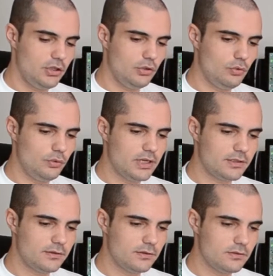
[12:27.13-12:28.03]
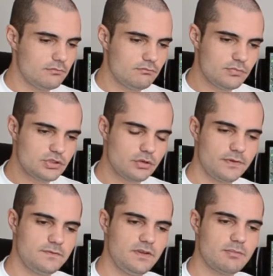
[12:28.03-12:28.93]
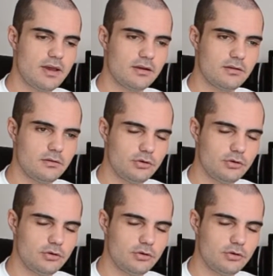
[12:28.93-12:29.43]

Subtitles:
You get surface feedback,